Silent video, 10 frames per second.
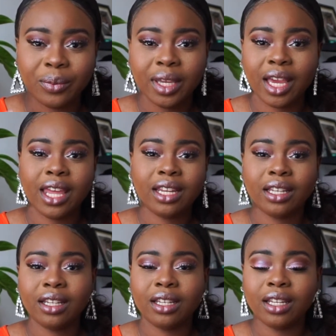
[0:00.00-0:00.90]
we
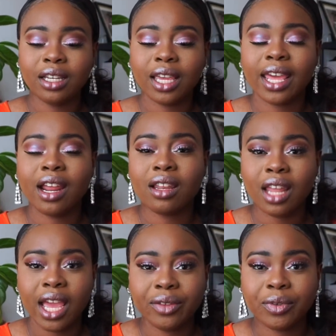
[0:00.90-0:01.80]
gotta look at our
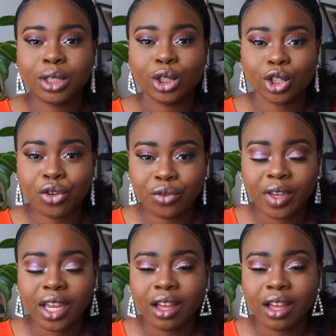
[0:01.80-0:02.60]
life and survey